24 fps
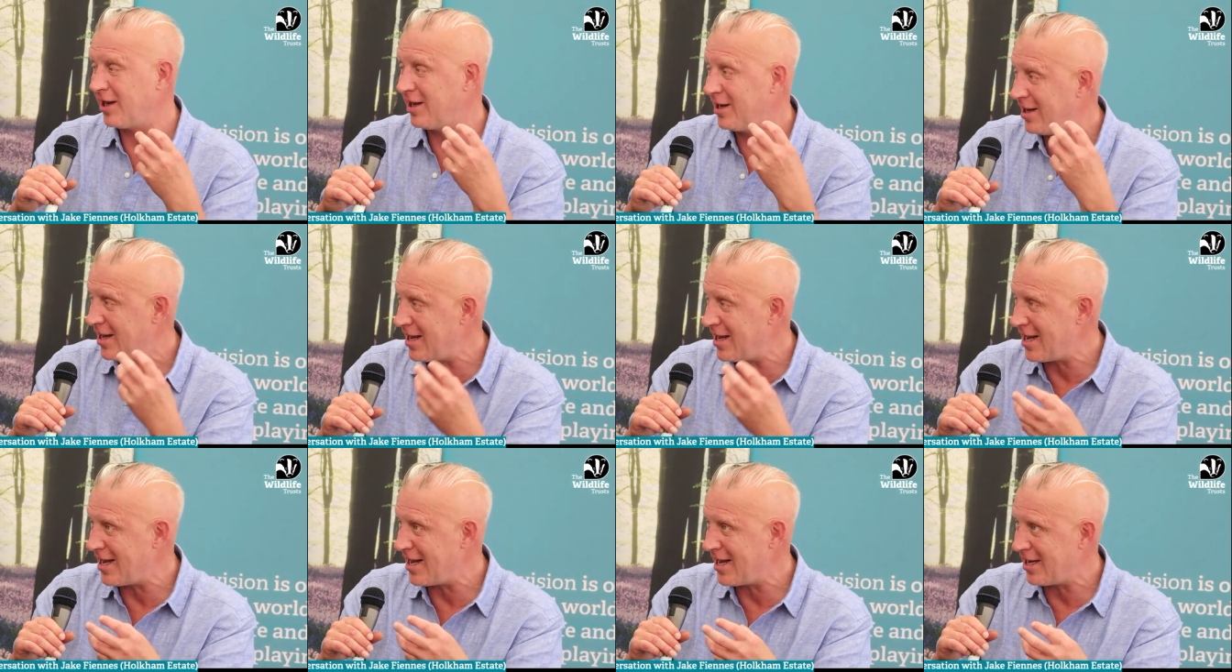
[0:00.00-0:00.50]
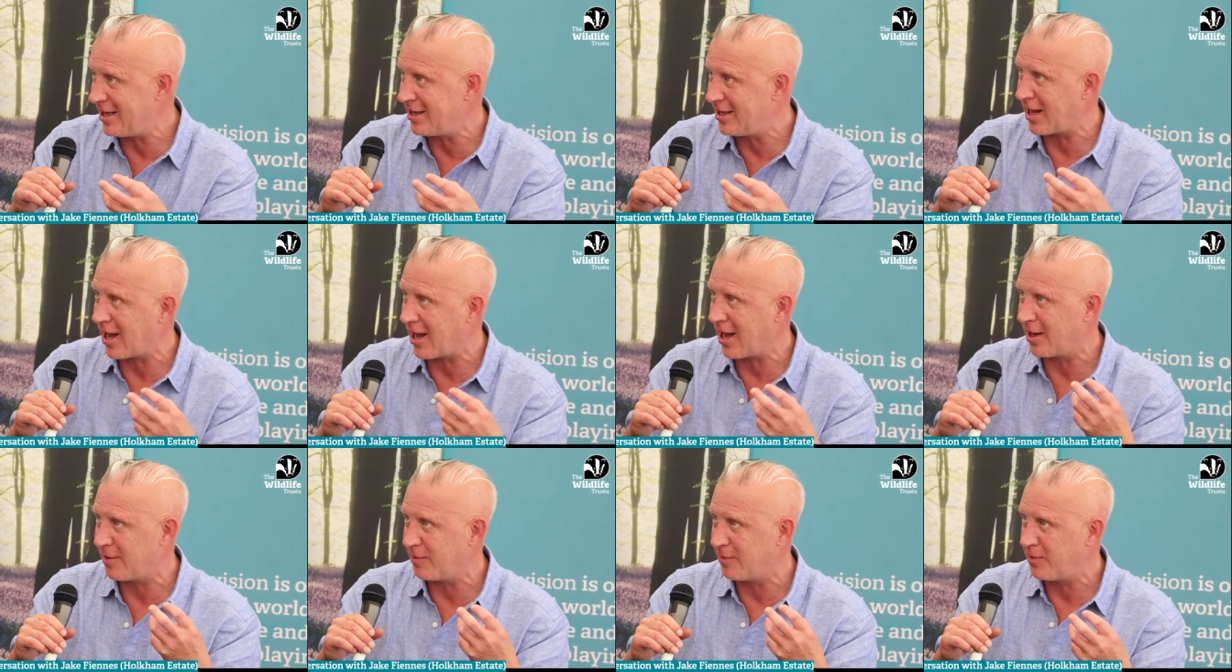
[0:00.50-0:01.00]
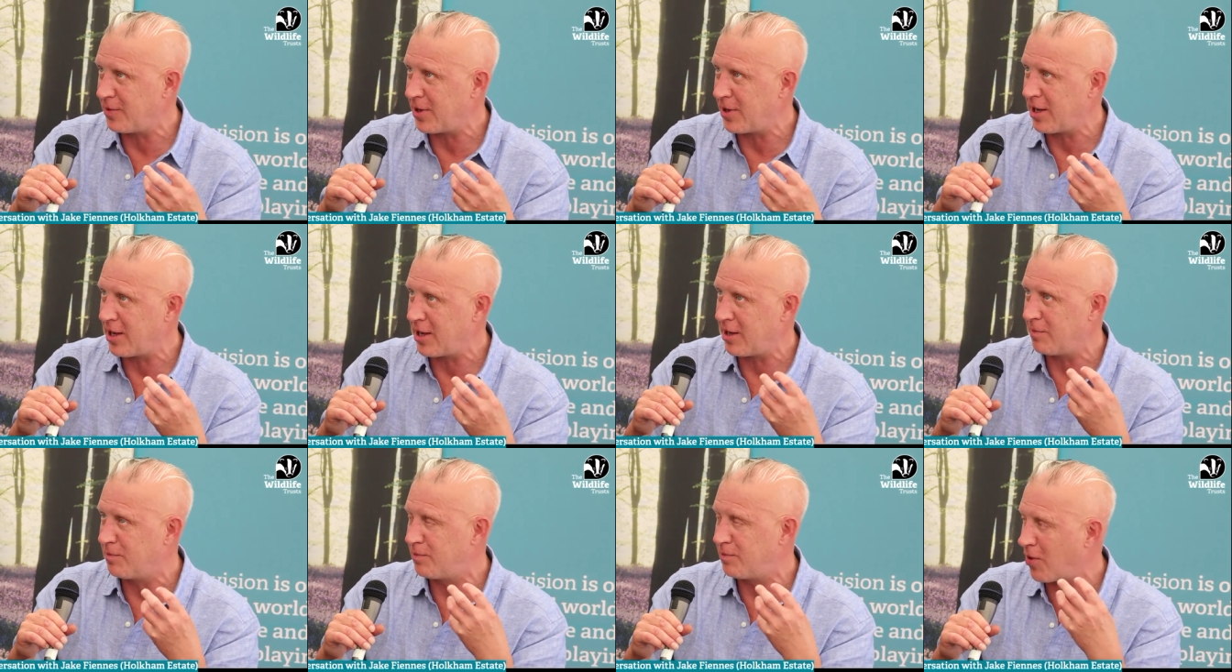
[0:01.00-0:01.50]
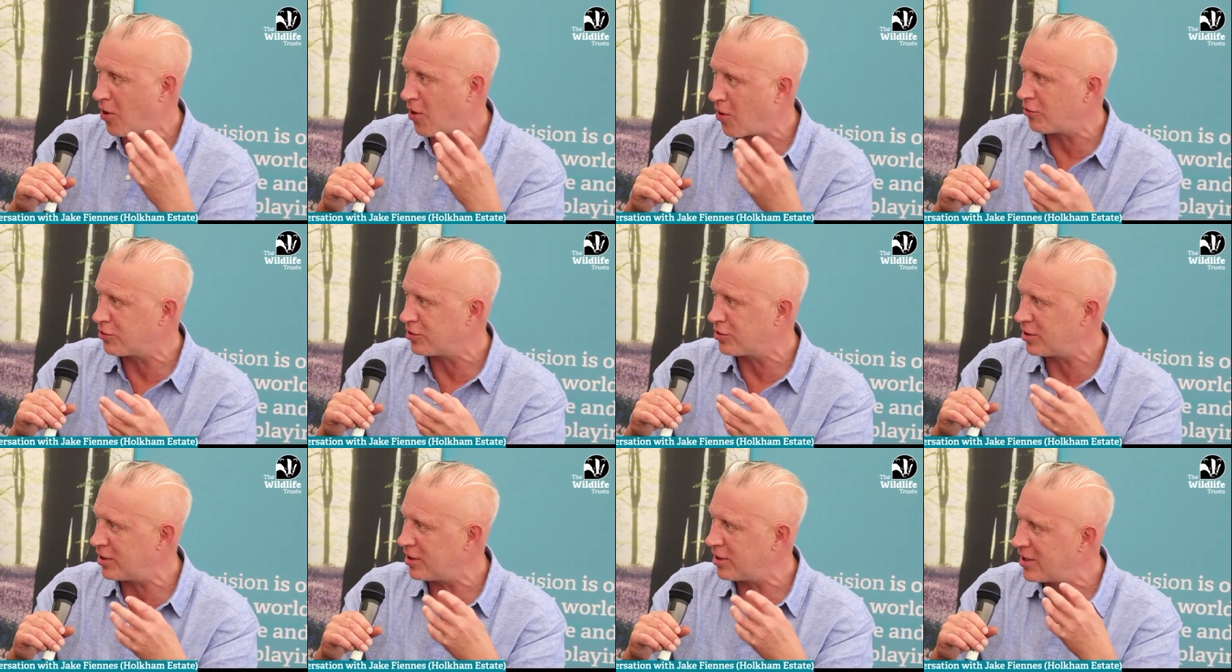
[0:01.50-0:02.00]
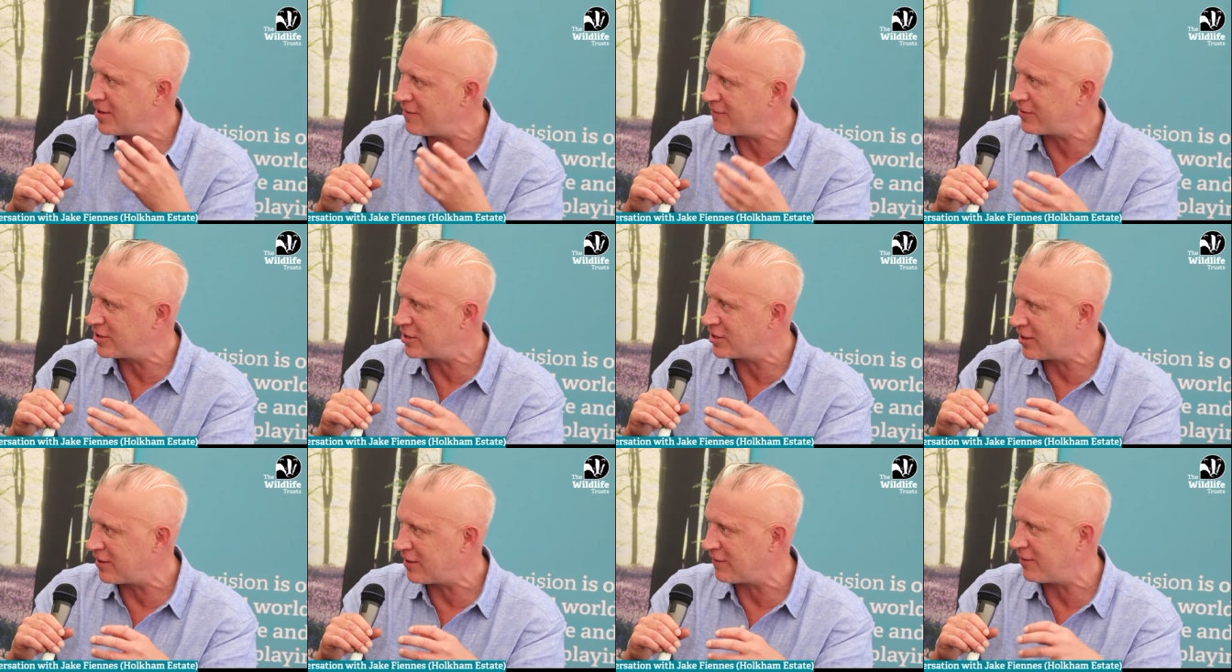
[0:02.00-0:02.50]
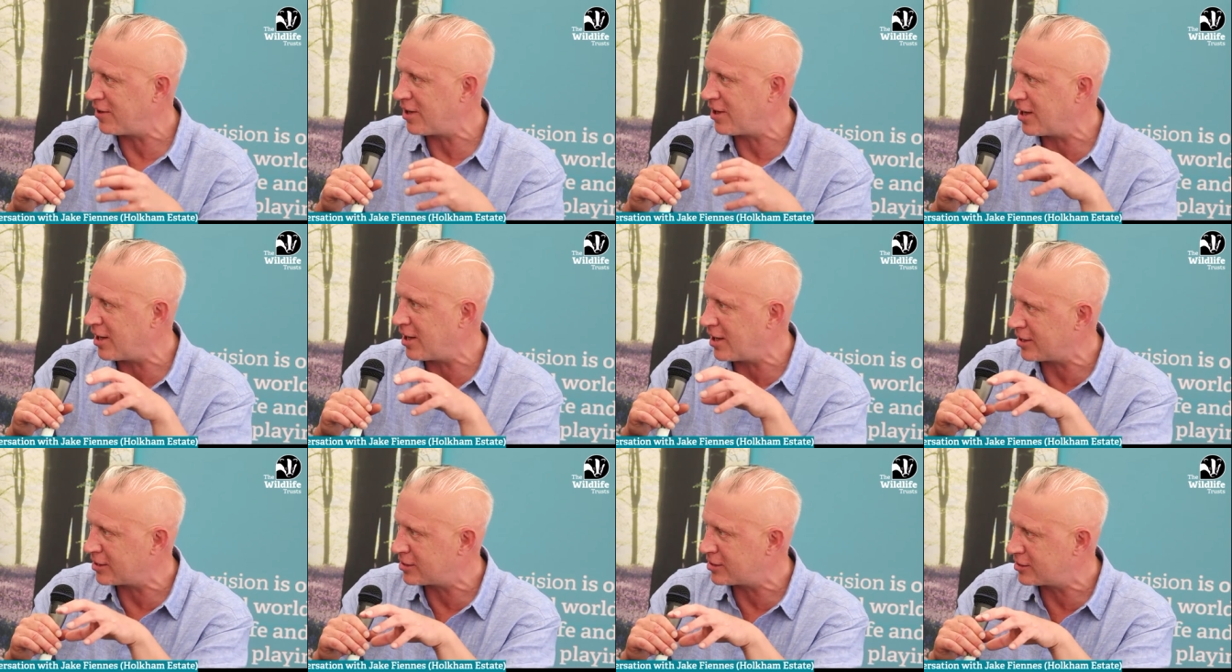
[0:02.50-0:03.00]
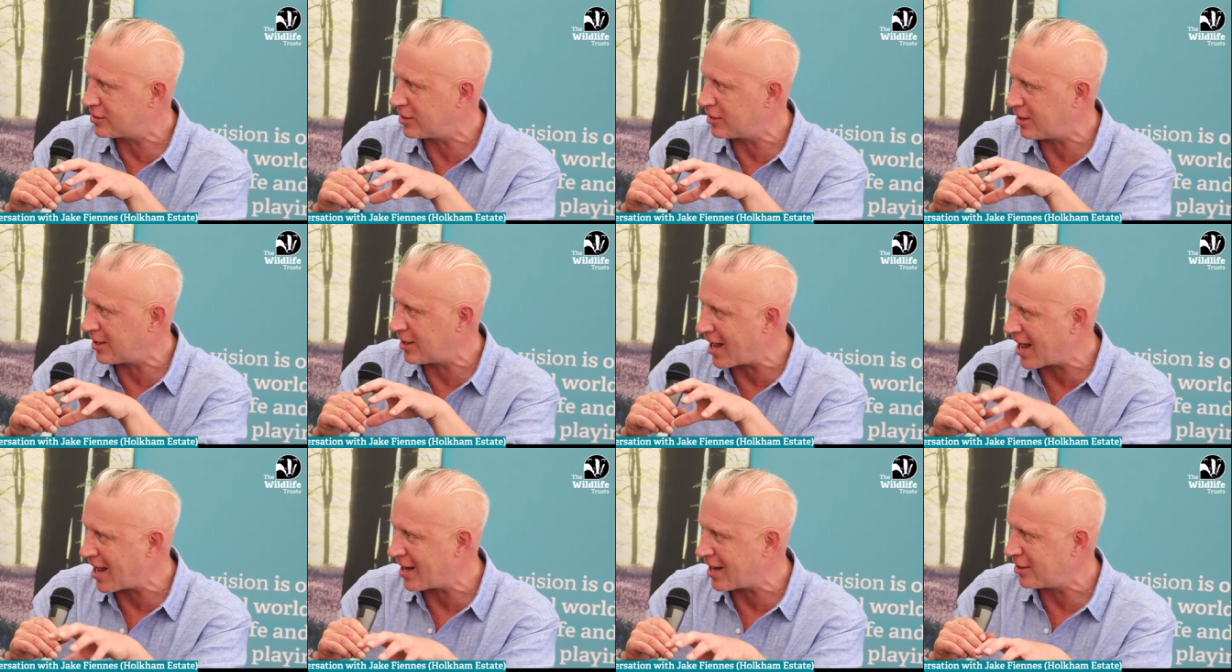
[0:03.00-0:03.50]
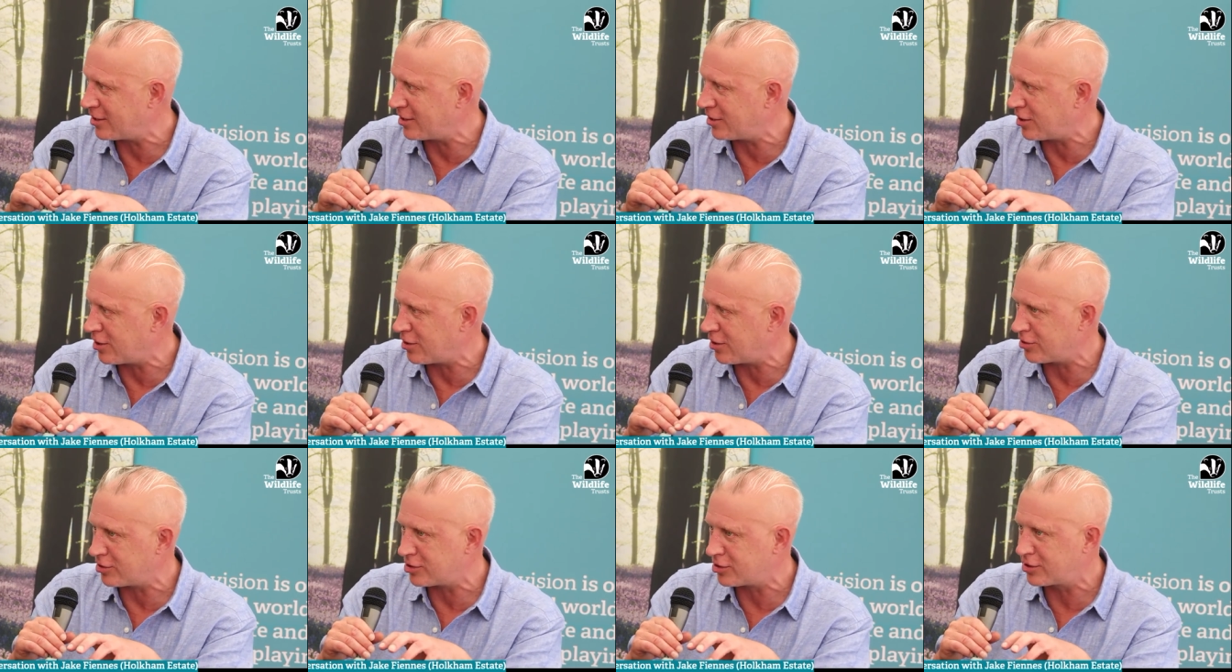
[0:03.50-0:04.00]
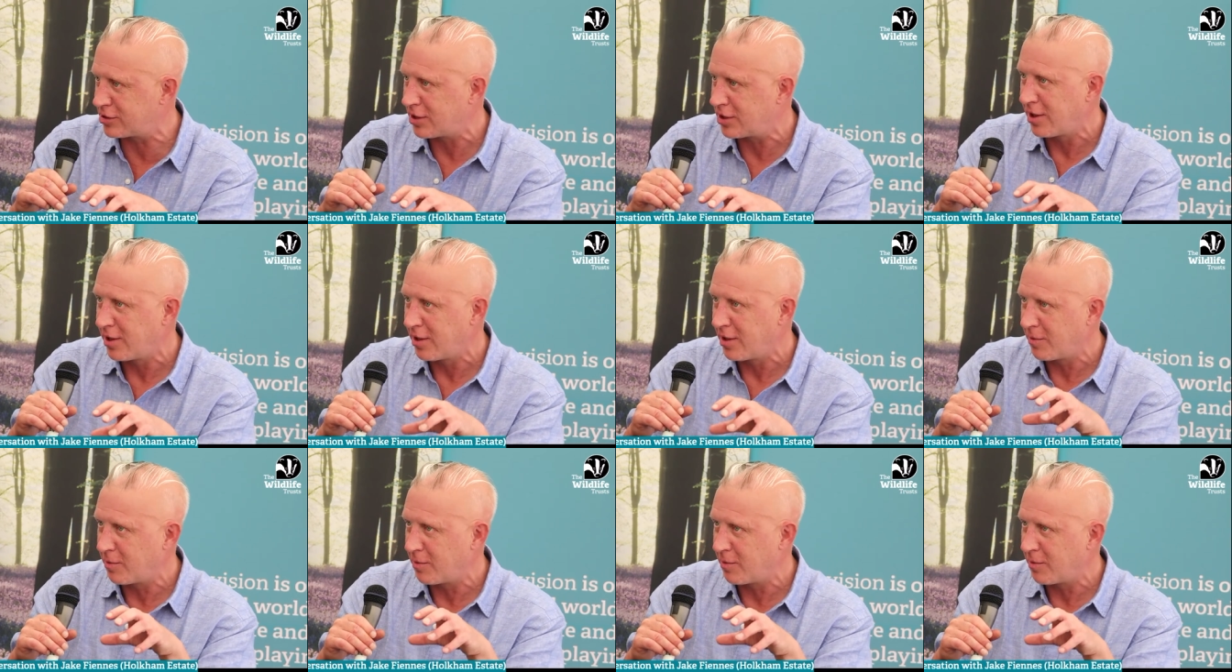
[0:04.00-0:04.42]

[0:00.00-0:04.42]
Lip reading: lead and be bold and innovative in its land use